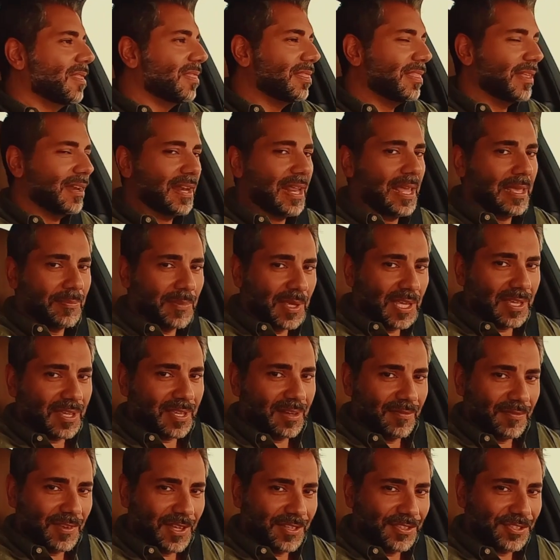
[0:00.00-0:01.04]
The naming
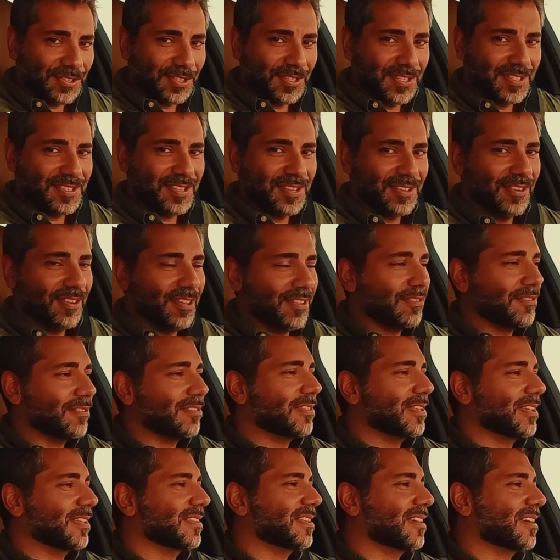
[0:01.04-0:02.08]
convention is another
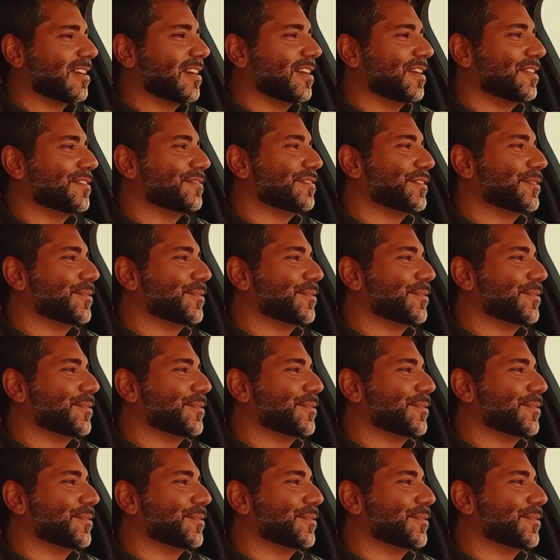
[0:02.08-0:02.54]
thing that kind of